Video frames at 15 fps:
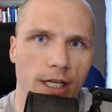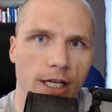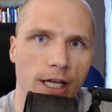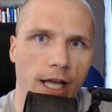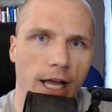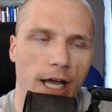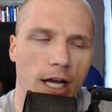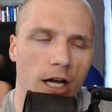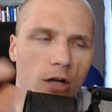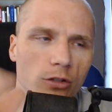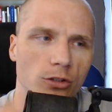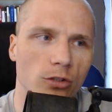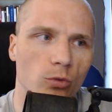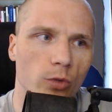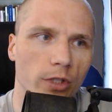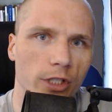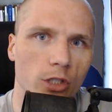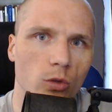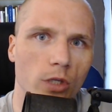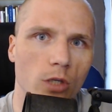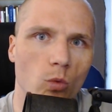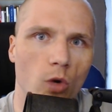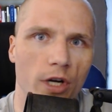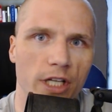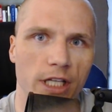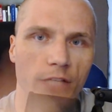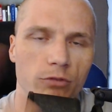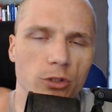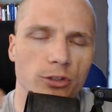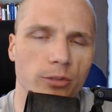And I also really quick want to give
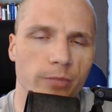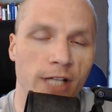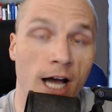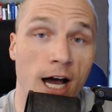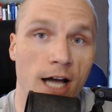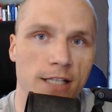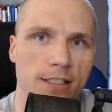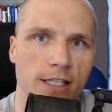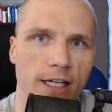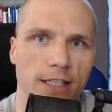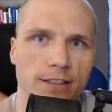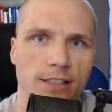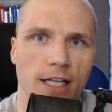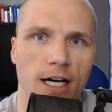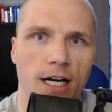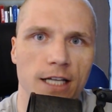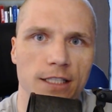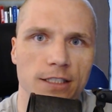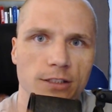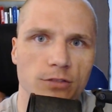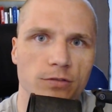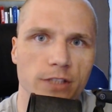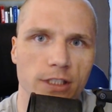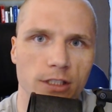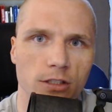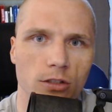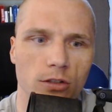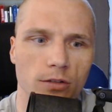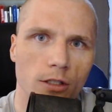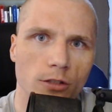you some context on this vehicle.